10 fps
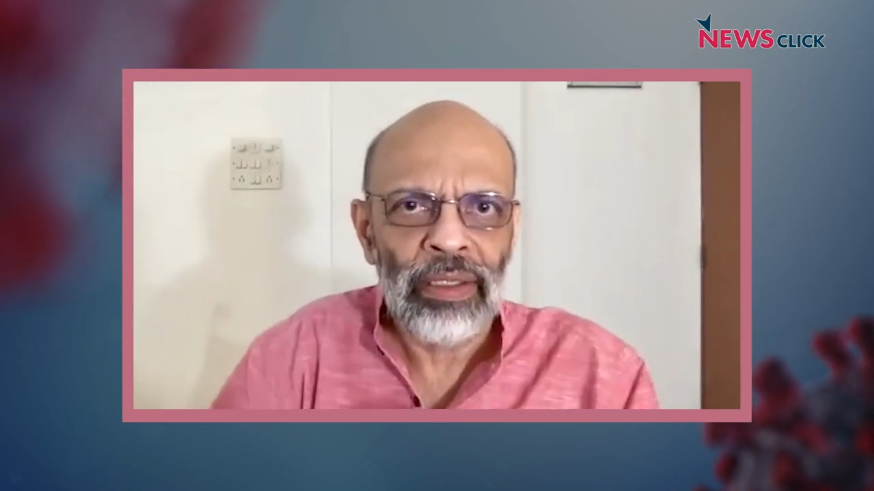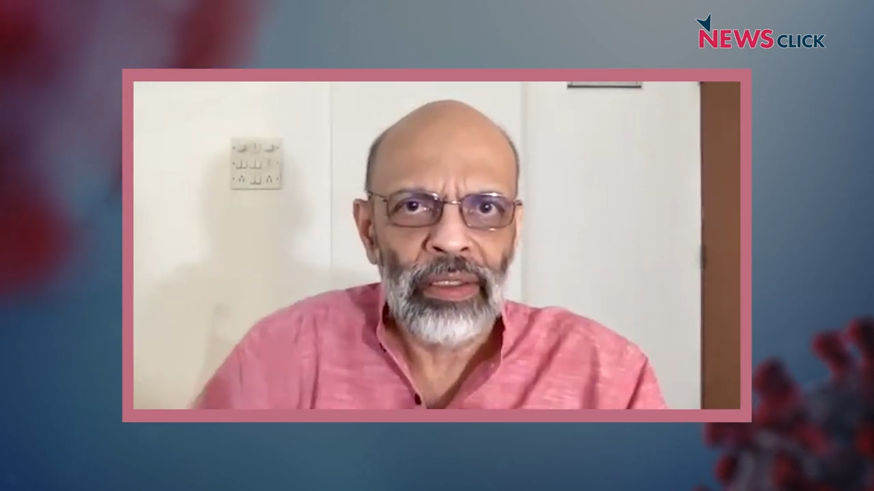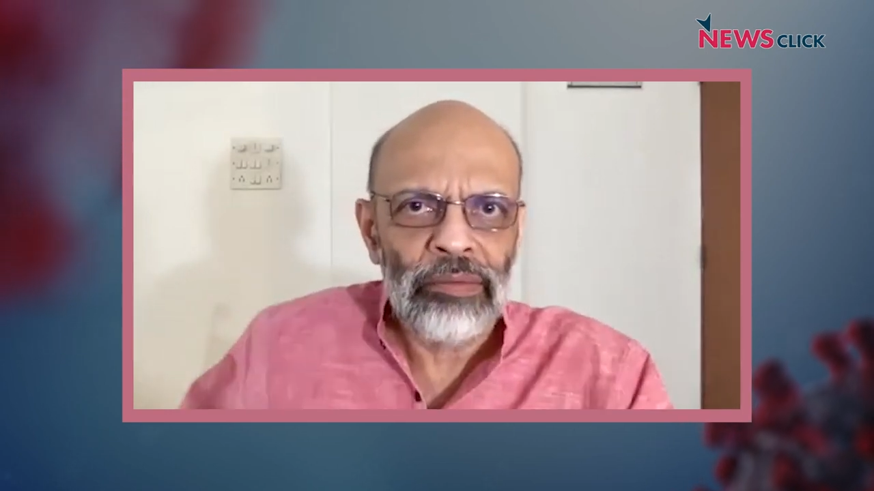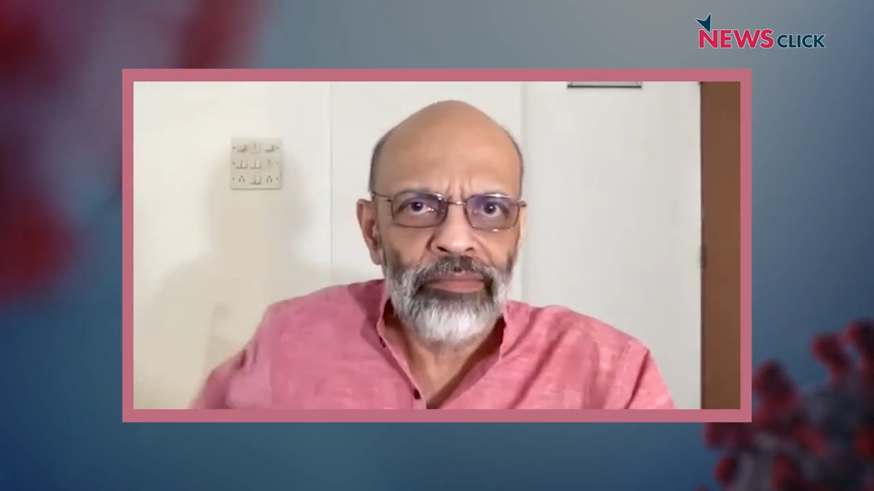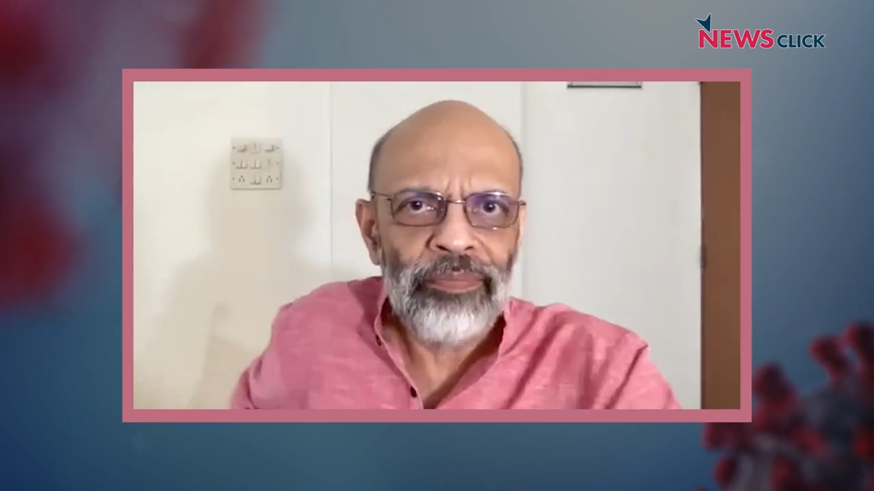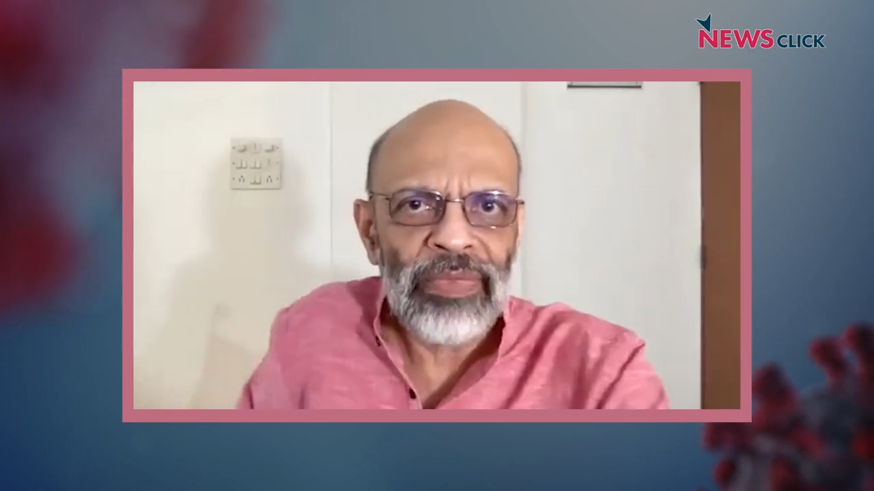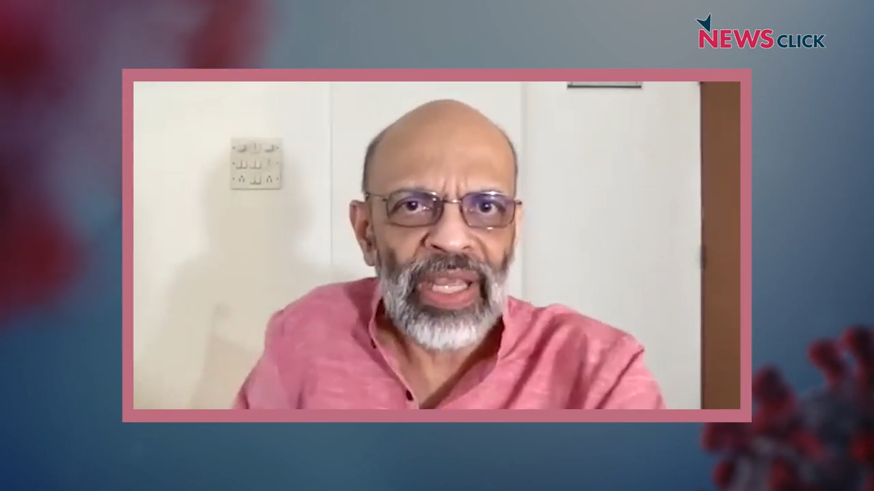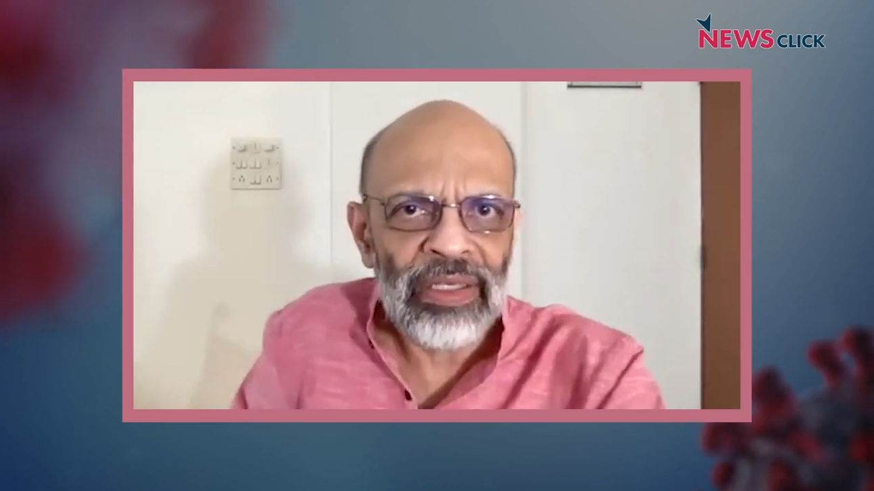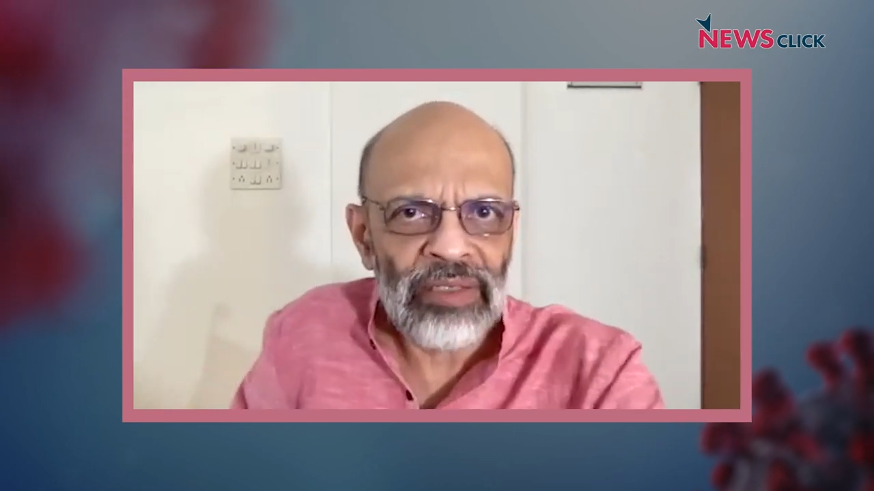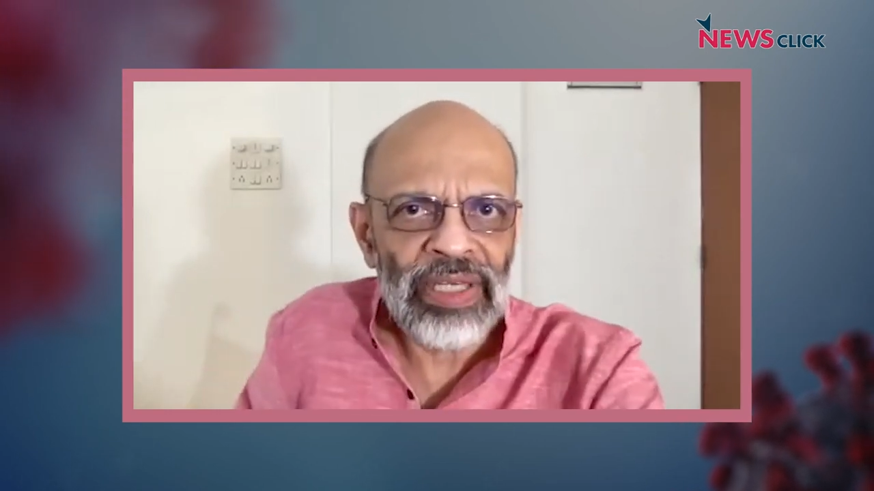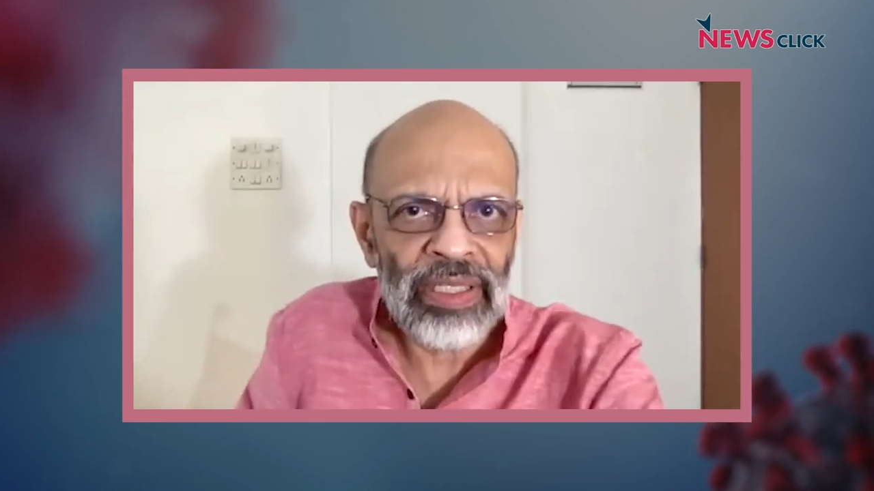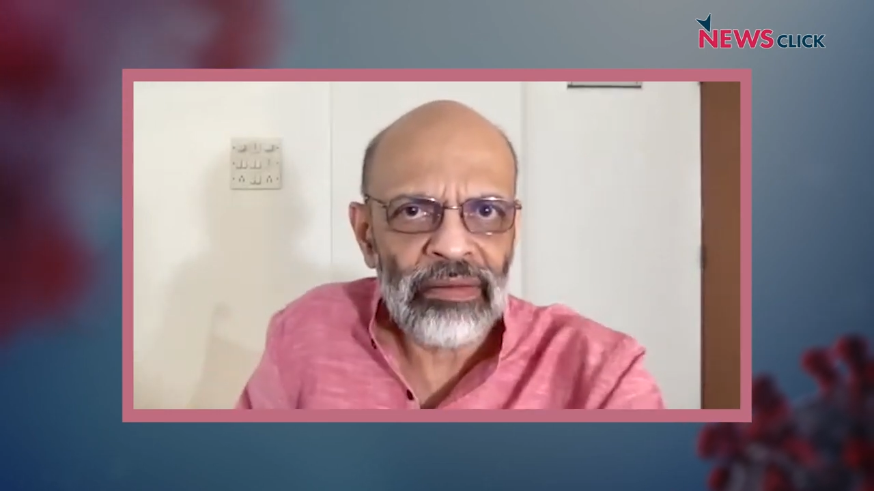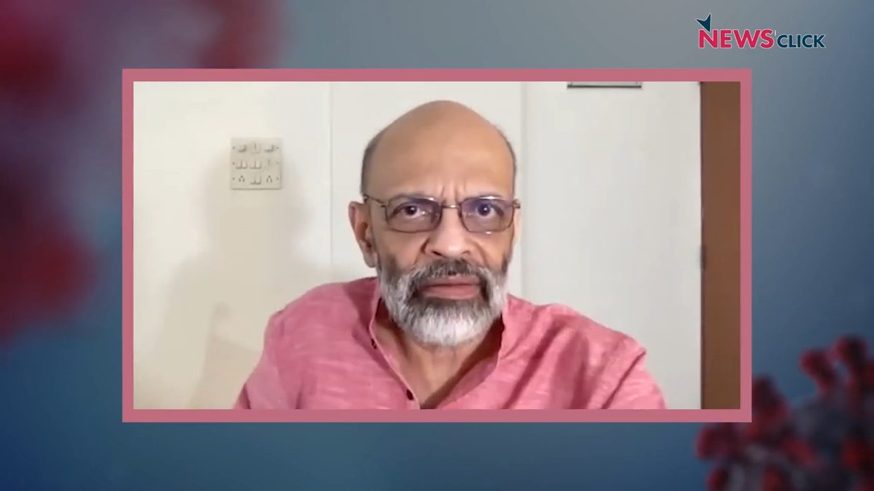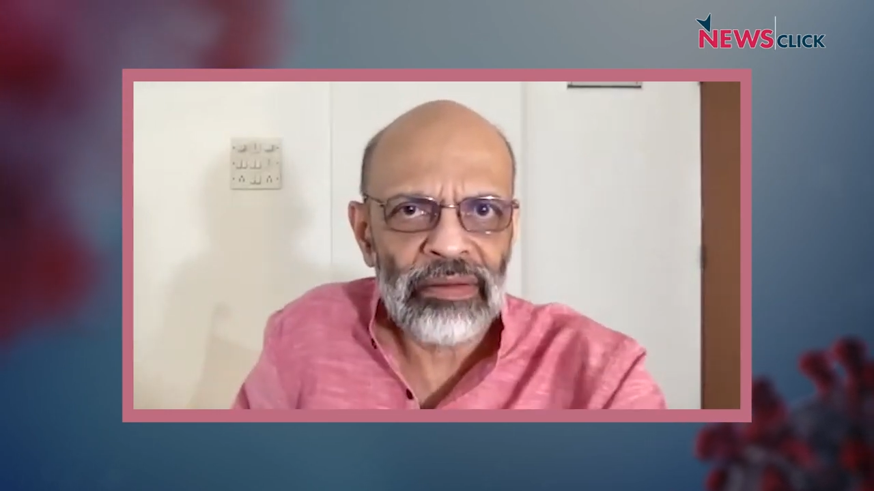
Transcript: um, anywhere